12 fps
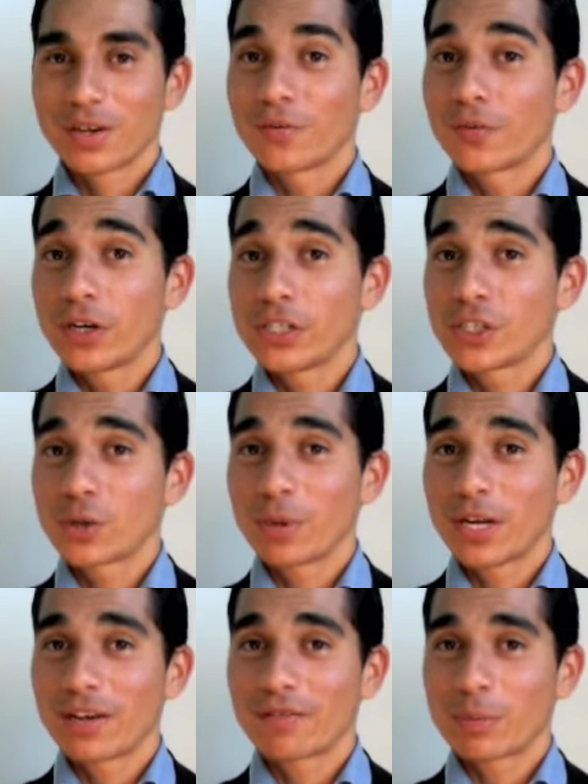First is
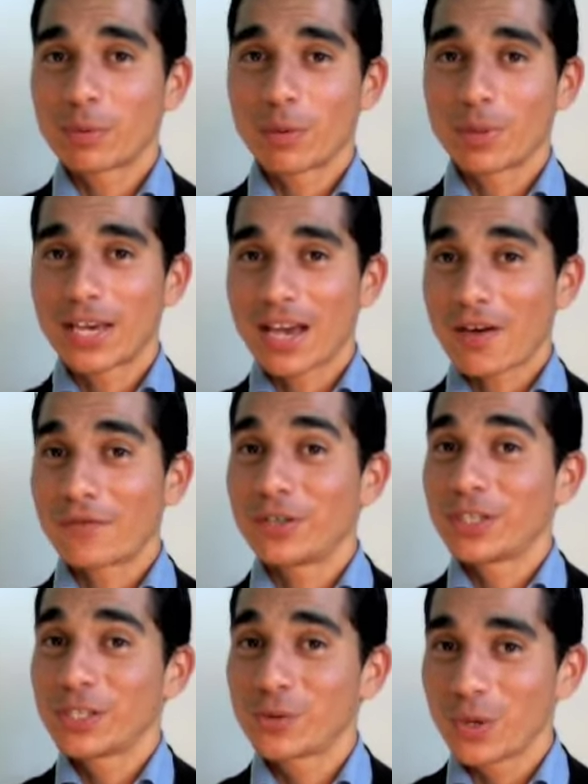Dominican Republic. After
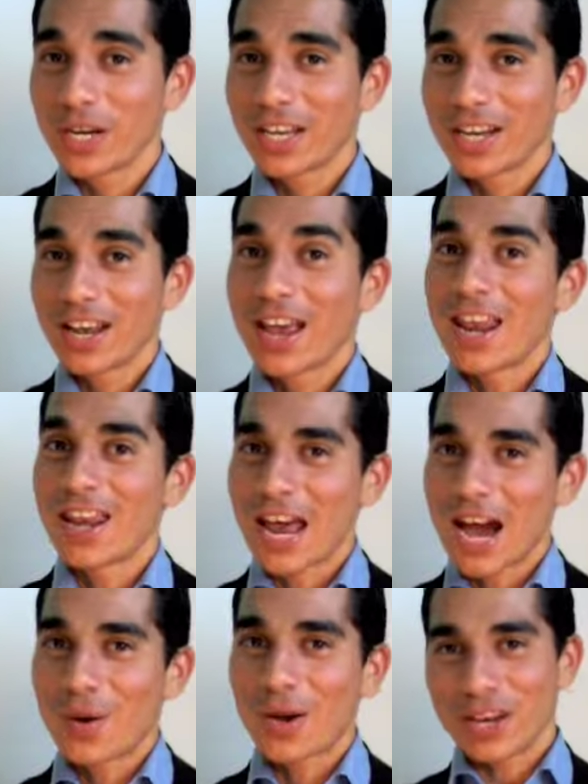this weekend,
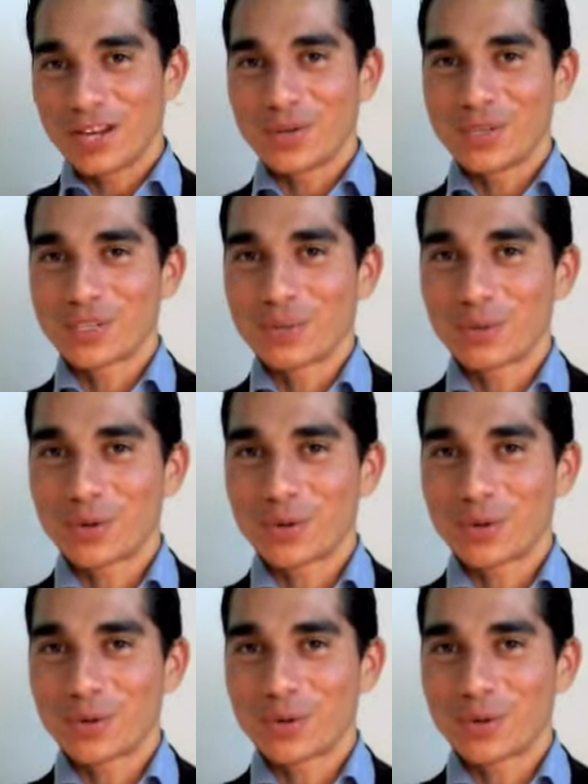now I can notice them